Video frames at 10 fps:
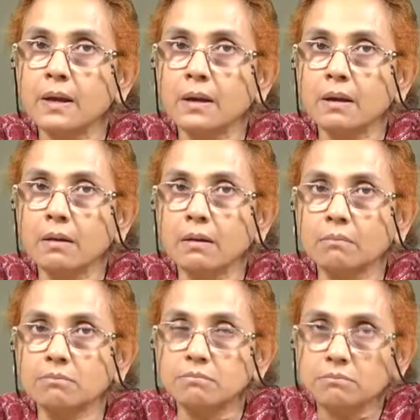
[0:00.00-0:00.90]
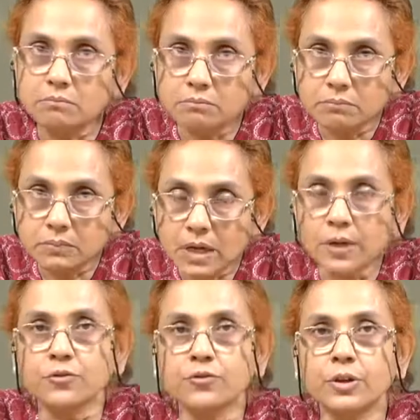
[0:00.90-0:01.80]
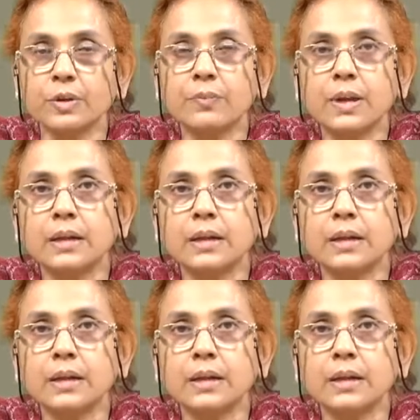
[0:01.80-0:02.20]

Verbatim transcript: uh, country.